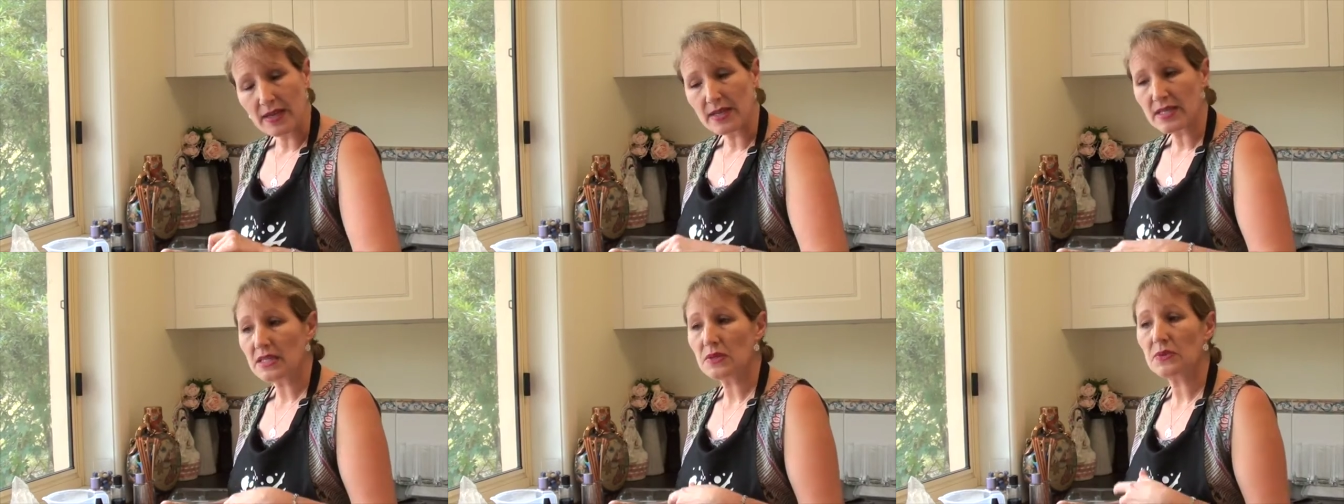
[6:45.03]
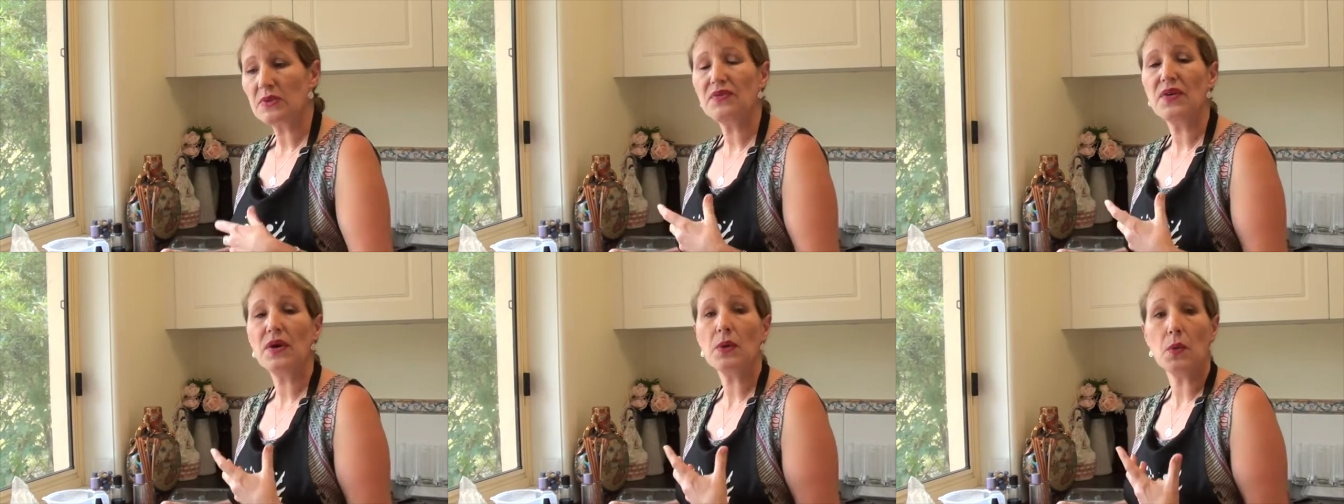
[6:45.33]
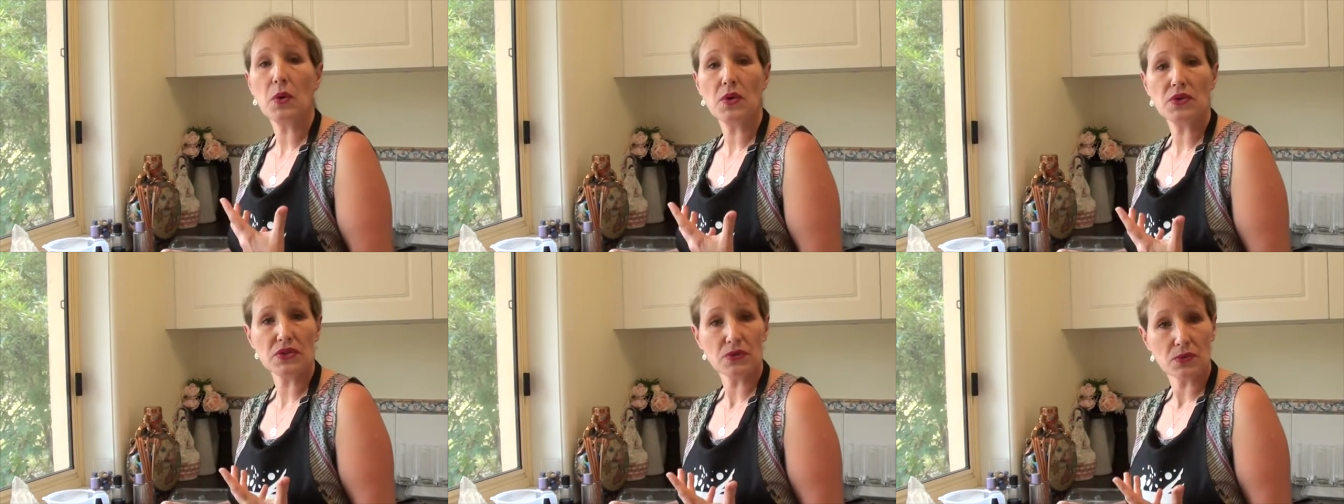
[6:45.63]
So if
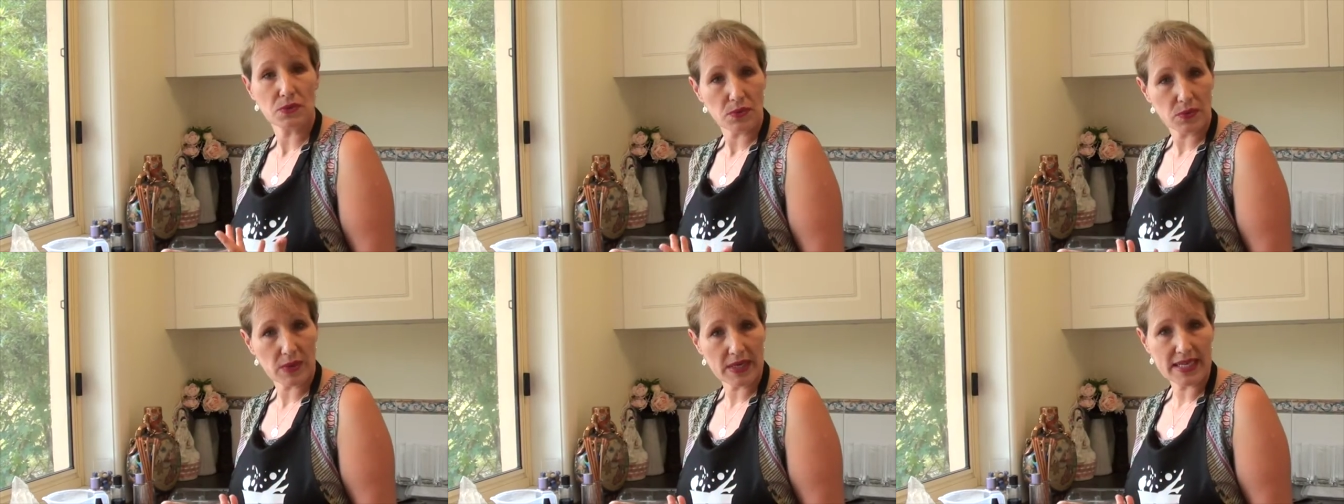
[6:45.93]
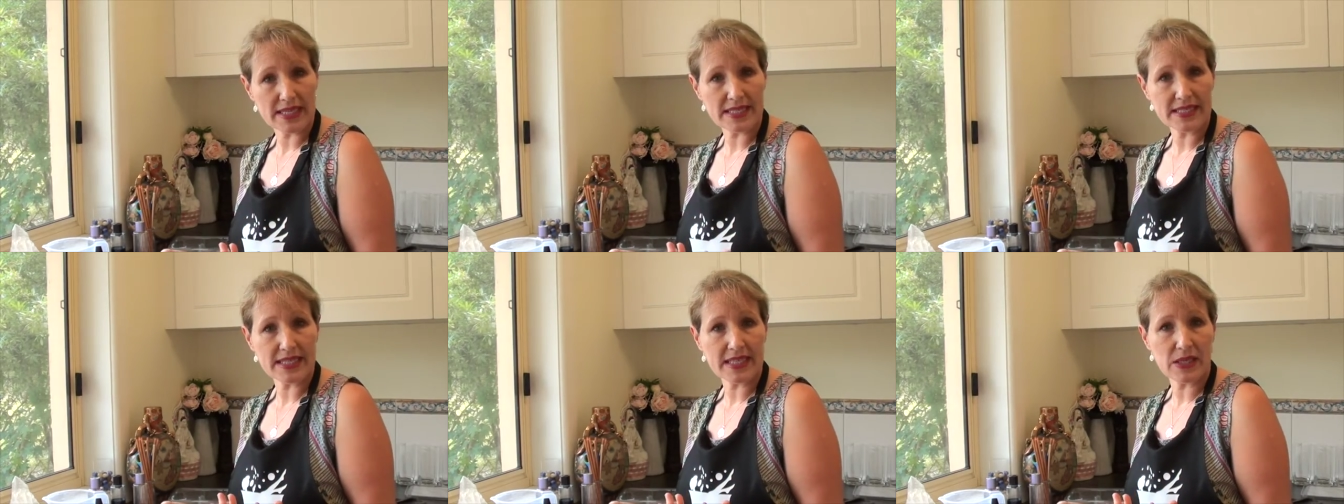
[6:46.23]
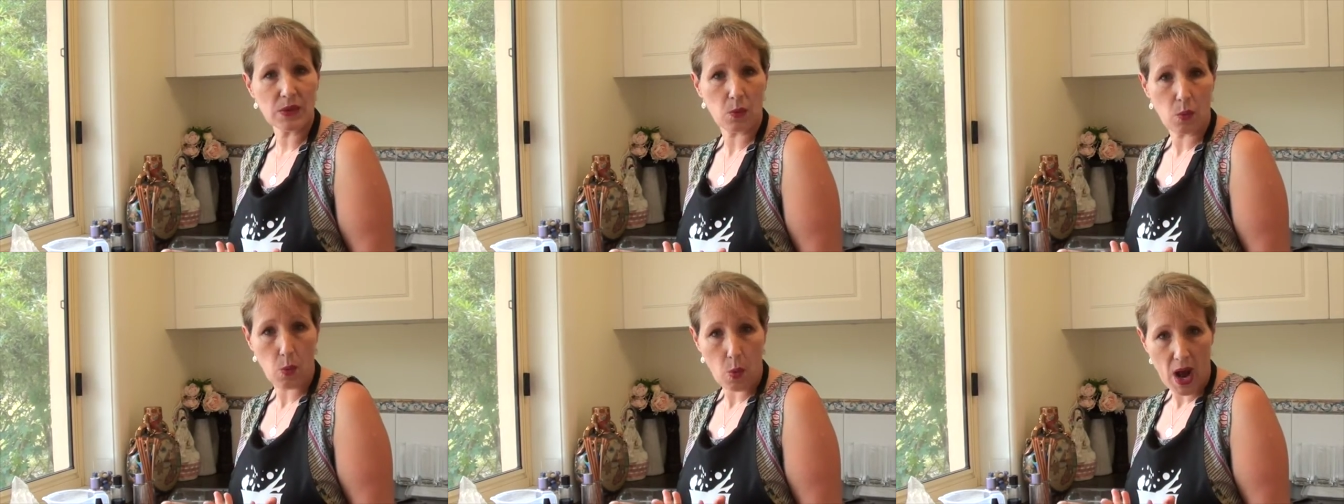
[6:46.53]
I want it red
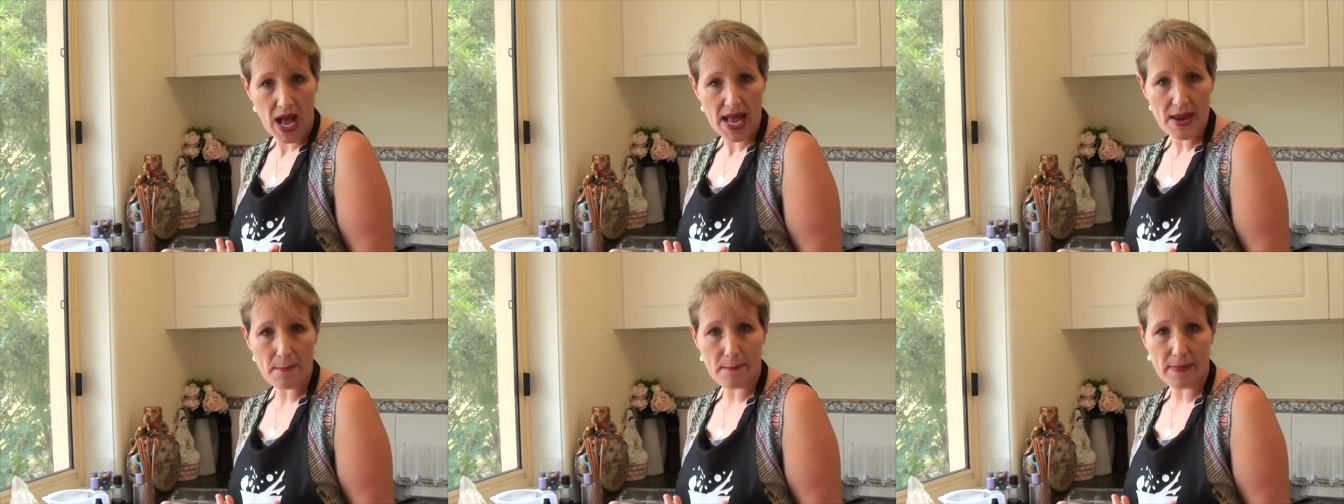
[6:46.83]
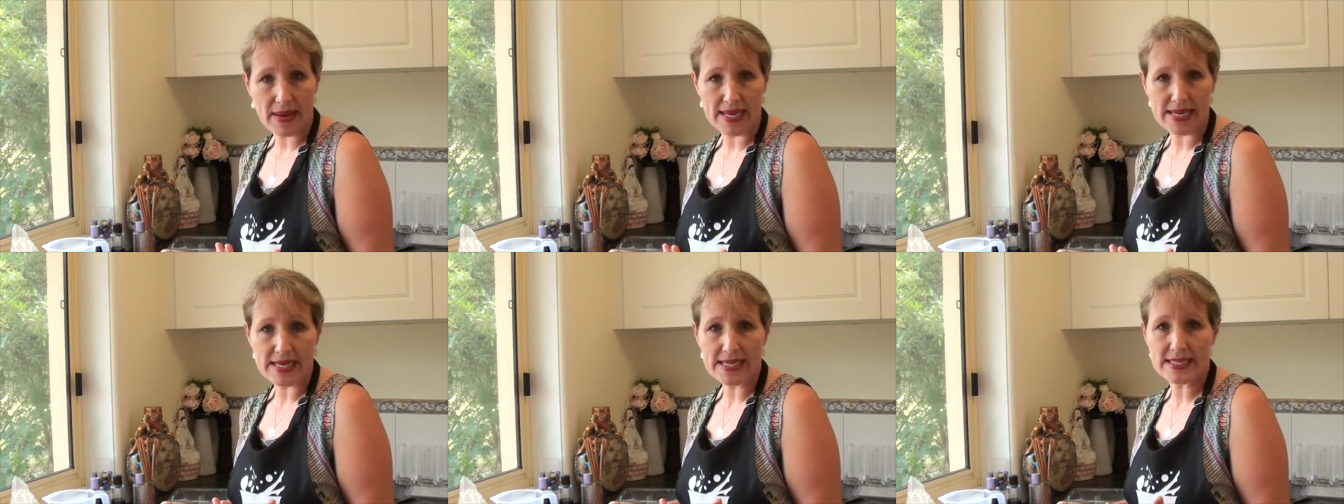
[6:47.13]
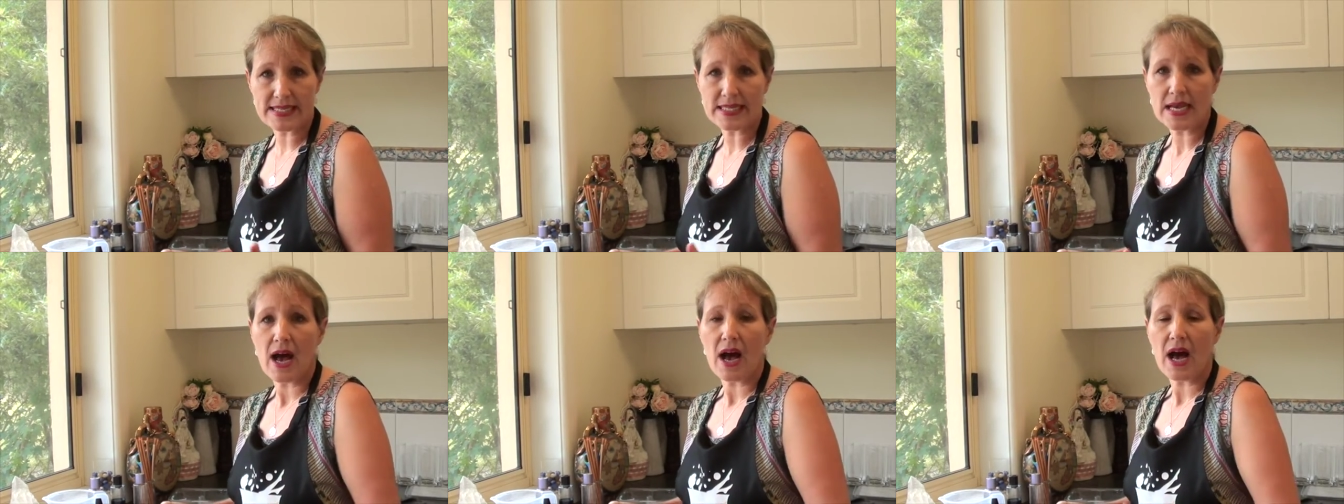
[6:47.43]
in a white
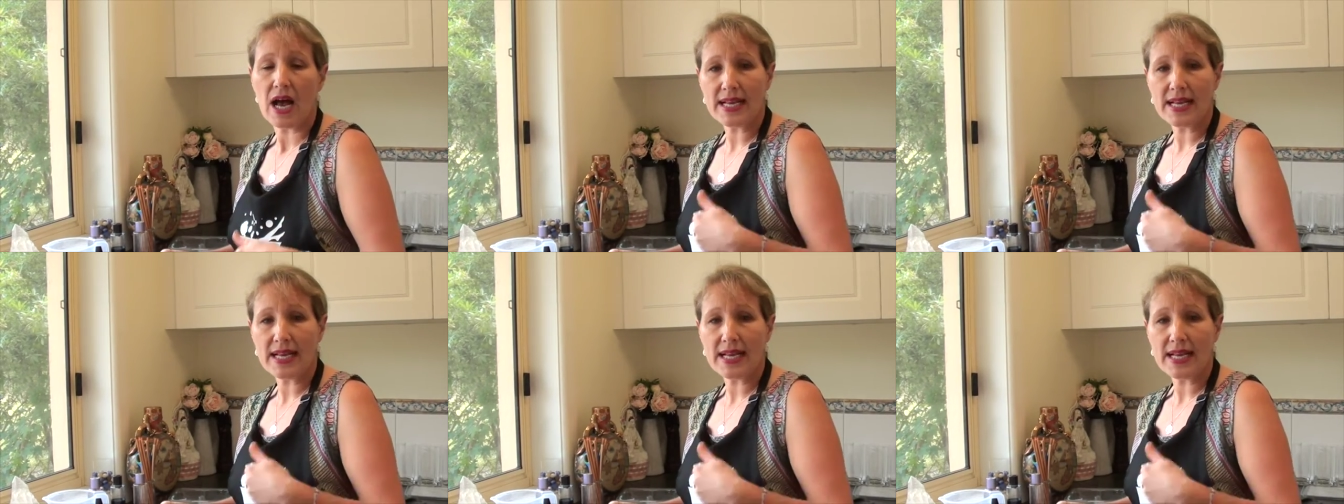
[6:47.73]
base,